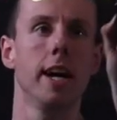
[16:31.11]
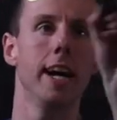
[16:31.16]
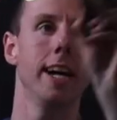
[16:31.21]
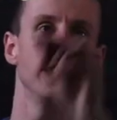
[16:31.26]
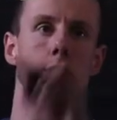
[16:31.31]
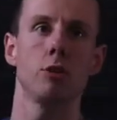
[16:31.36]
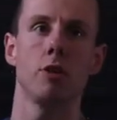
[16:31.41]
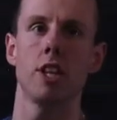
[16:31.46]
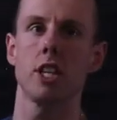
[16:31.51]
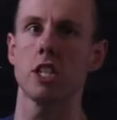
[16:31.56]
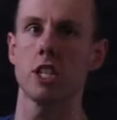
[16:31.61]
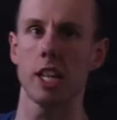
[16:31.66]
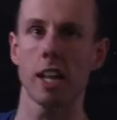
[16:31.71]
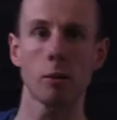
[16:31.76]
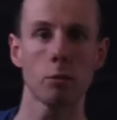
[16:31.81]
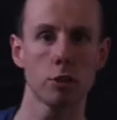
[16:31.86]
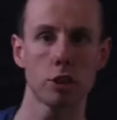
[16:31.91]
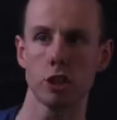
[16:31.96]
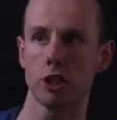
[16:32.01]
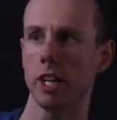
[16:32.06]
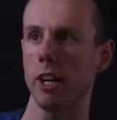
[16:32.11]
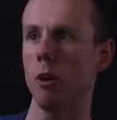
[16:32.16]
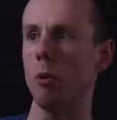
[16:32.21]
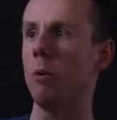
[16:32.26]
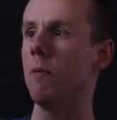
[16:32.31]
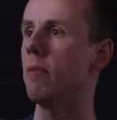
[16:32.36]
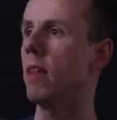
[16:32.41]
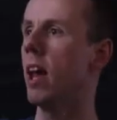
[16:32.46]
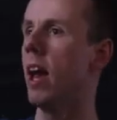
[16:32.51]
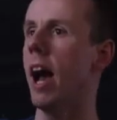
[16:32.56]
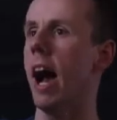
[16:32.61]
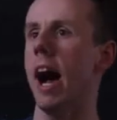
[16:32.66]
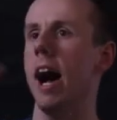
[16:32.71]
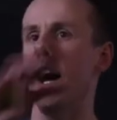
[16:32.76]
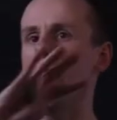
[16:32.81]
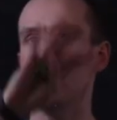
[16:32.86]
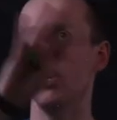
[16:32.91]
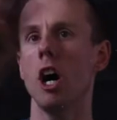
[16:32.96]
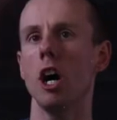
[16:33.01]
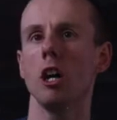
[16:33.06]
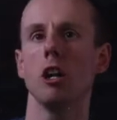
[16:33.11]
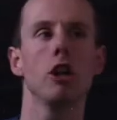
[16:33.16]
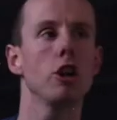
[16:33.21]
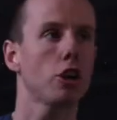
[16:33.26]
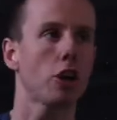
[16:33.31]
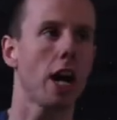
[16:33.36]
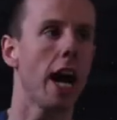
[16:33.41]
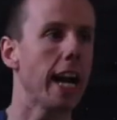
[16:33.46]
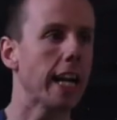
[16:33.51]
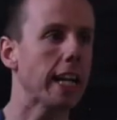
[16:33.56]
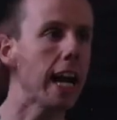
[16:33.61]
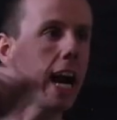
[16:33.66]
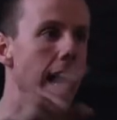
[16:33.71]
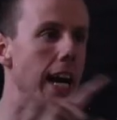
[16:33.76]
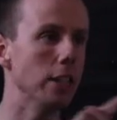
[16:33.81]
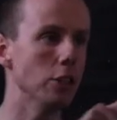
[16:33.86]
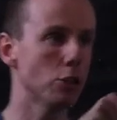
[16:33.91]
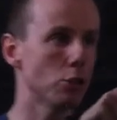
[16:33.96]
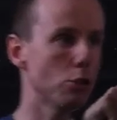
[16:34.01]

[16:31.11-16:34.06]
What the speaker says: and so this is equal to 0. And now look, I can do